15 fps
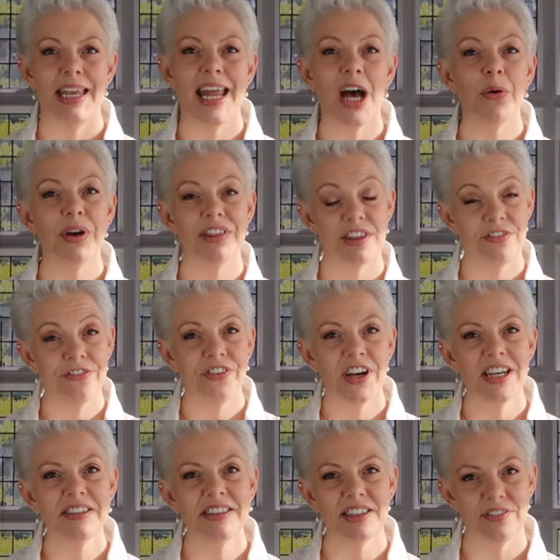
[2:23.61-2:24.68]
Now, the
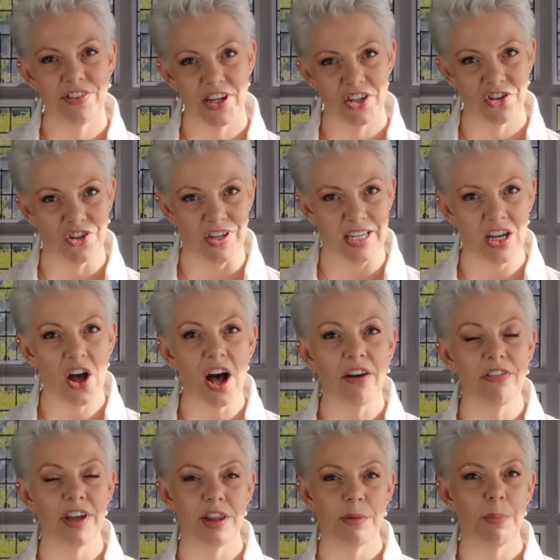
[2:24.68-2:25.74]
first version
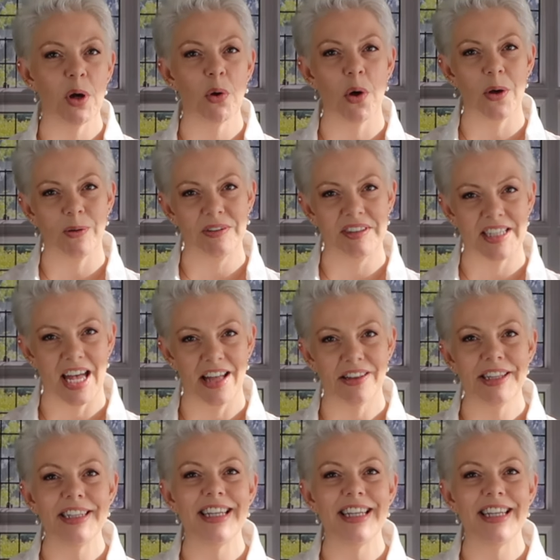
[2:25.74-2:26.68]
of the Boho style,